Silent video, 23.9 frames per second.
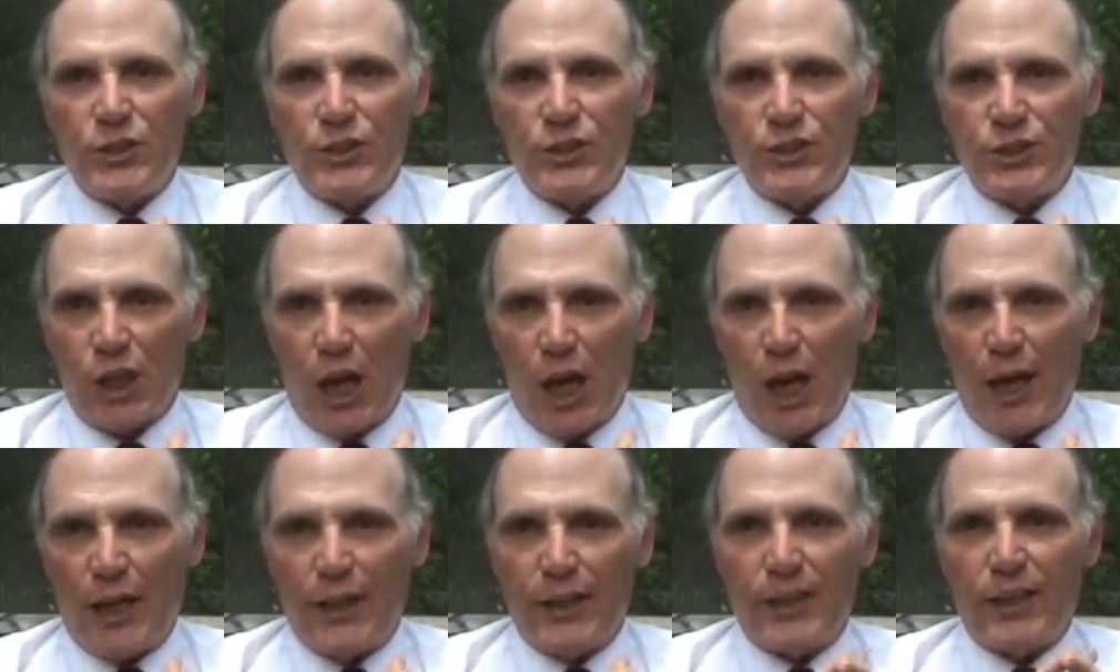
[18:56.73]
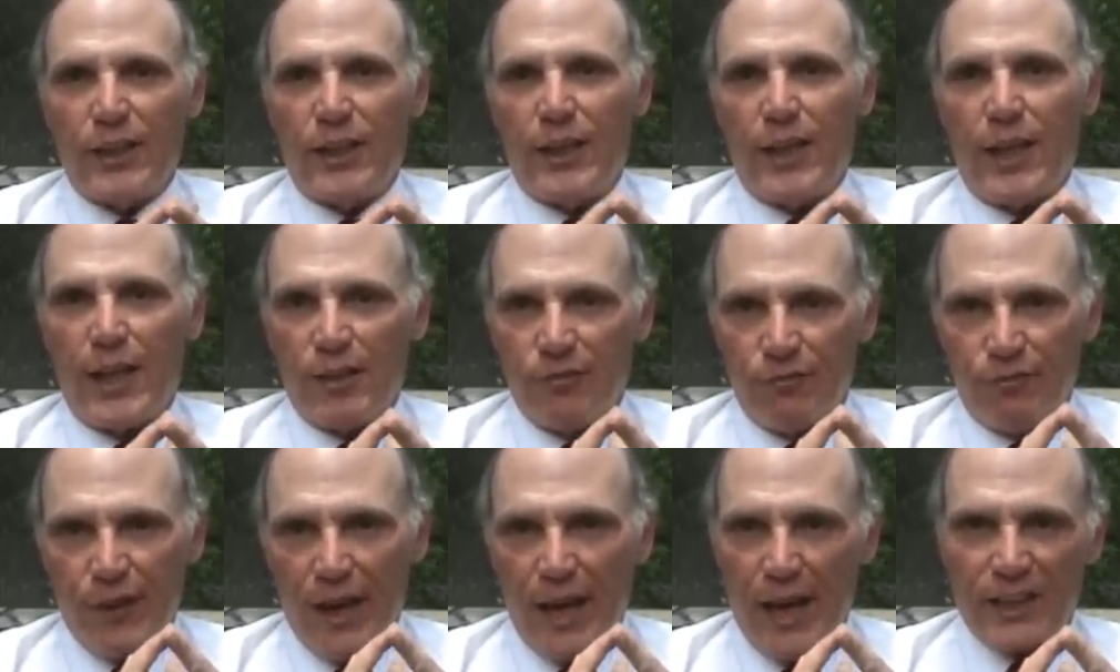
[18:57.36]
signed,
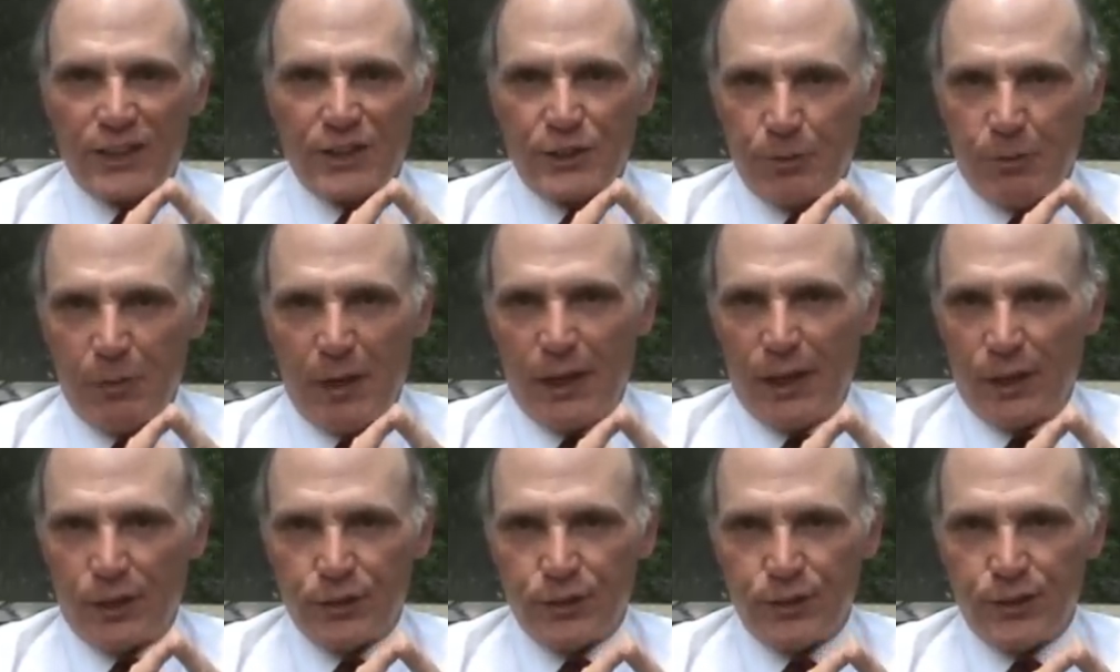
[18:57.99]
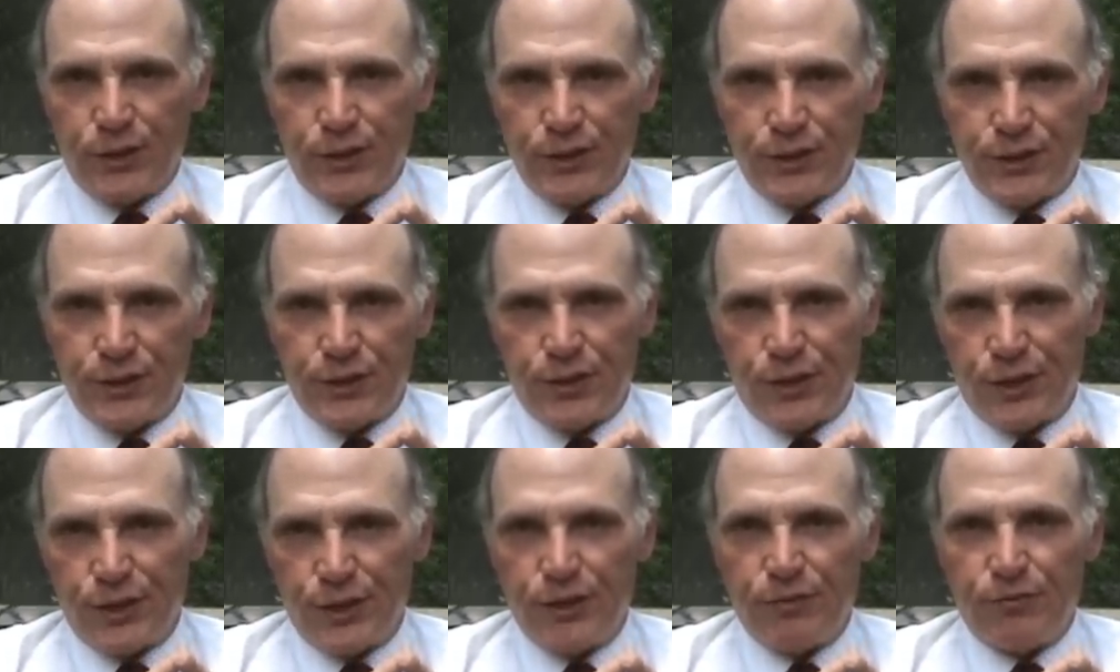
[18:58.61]
and faxed to my extradition
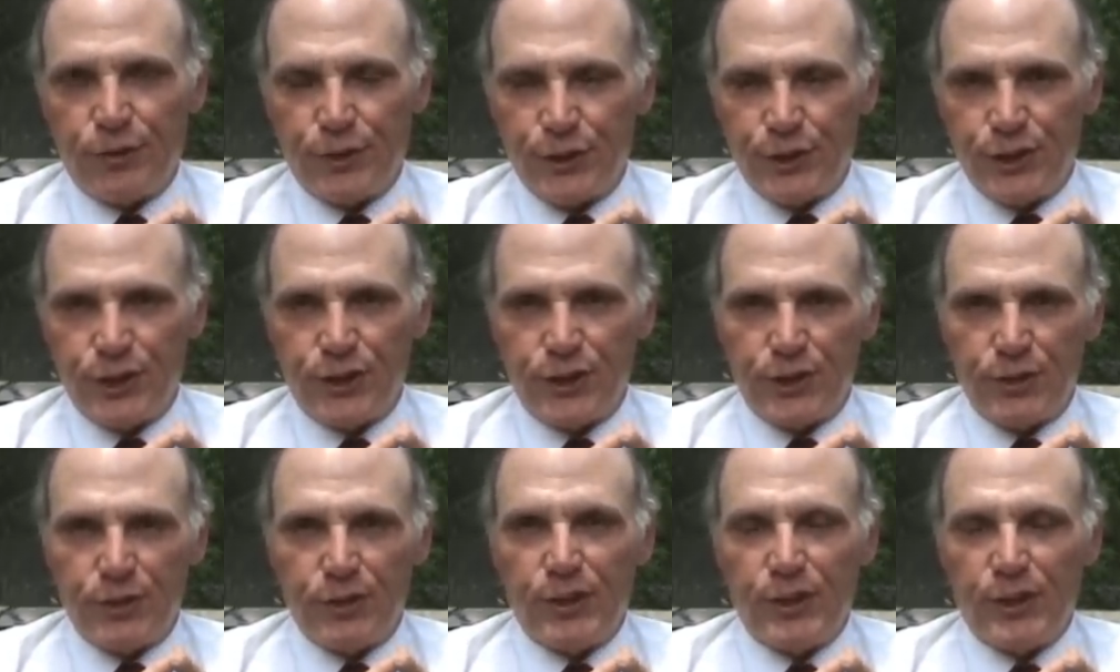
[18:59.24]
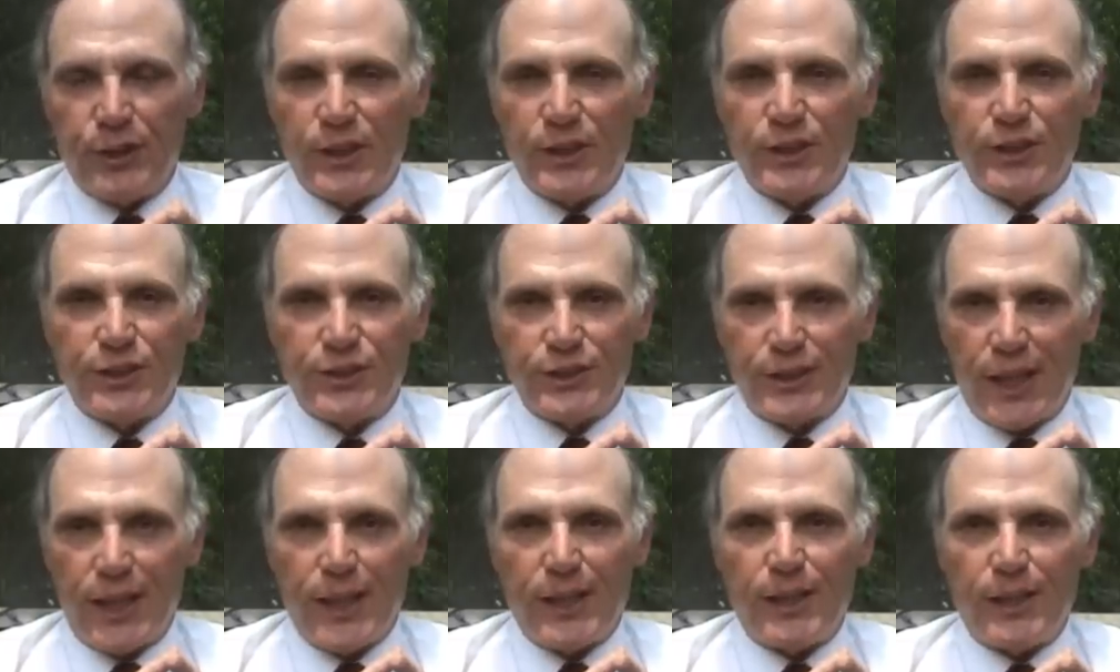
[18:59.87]
attorney in Virginia,
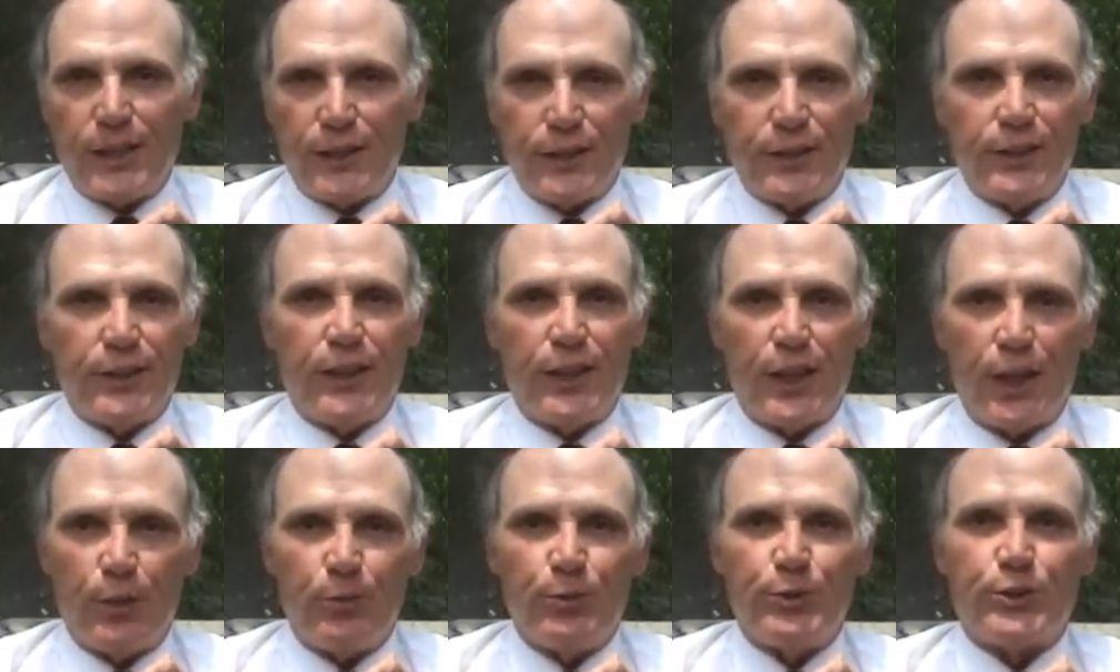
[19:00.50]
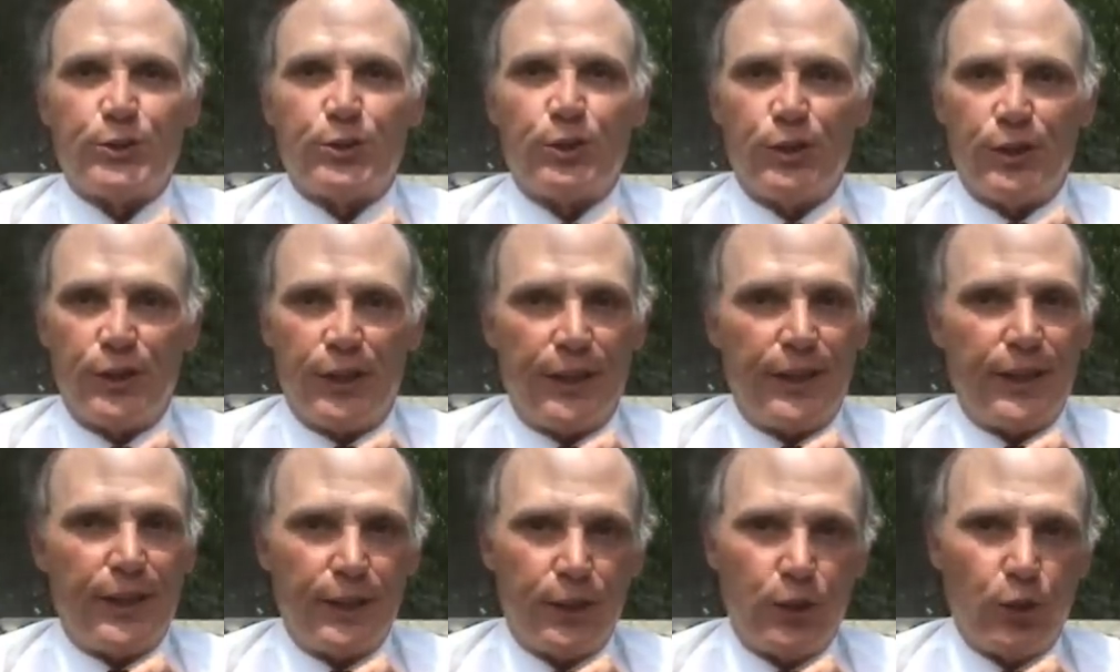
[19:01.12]
stating that I was current
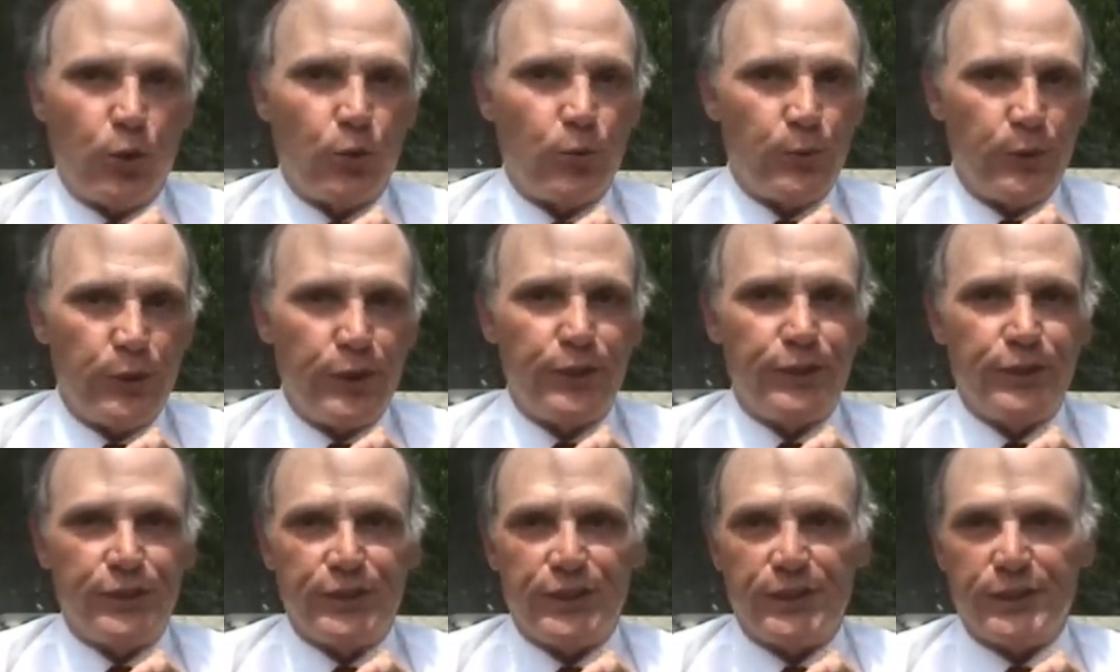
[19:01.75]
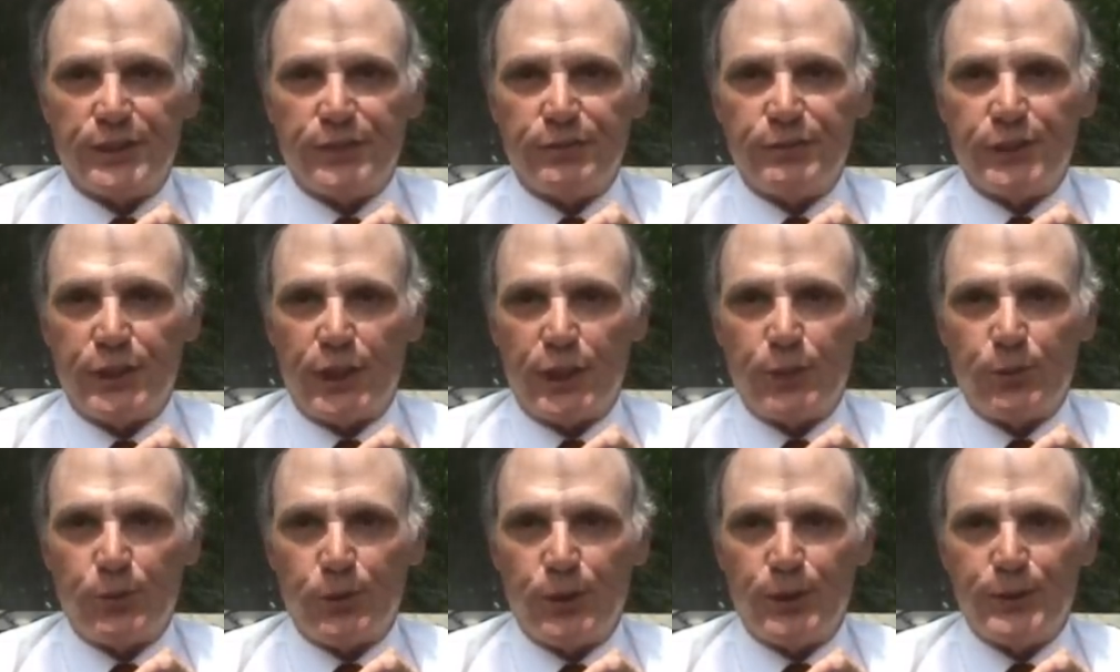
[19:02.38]
and had no arrearages as of
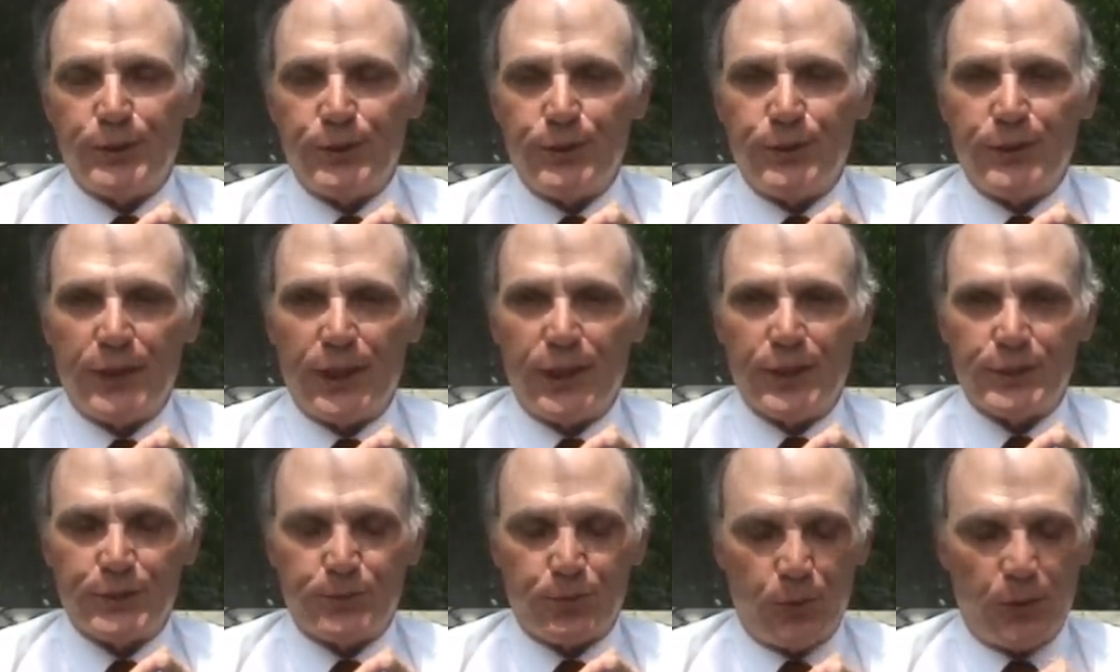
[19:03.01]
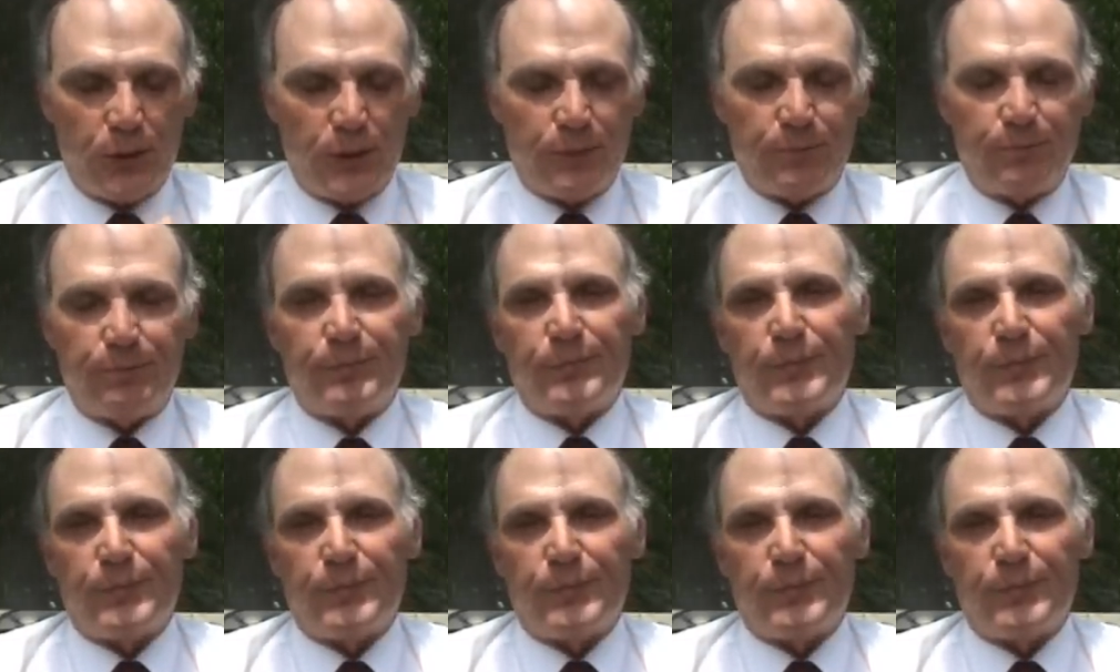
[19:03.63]
January 2001.